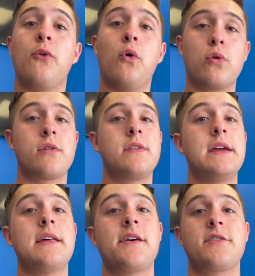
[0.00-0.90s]
for
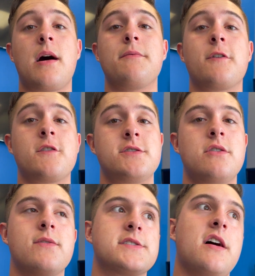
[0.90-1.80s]
the desktop version
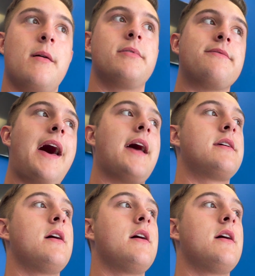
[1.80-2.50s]
over top of that.